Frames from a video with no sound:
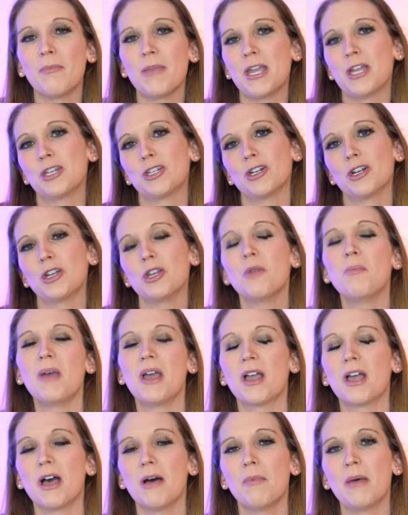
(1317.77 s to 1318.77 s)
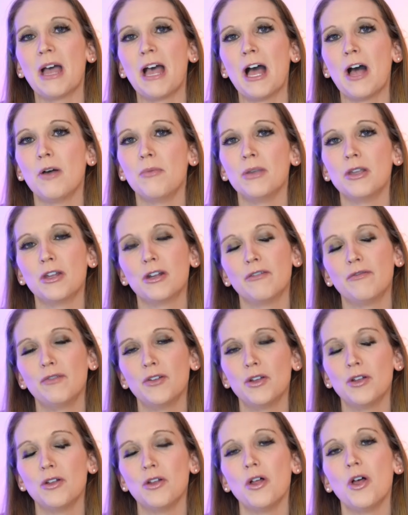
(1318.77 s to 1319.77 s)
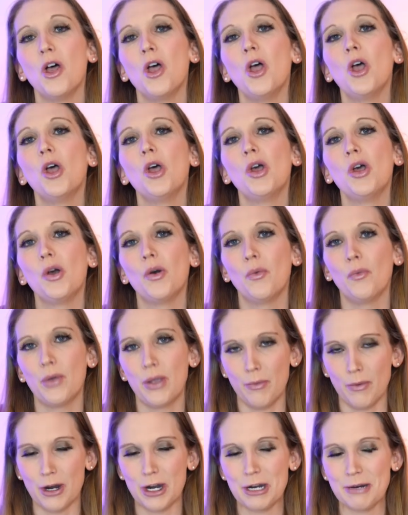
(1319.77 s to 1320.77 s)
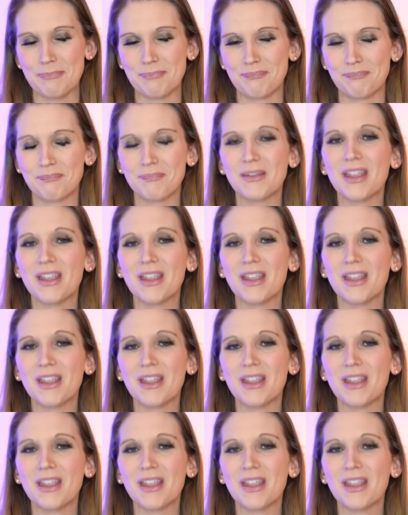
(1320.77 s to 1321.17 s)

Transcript: make sure you pick up How Beautiful We Were.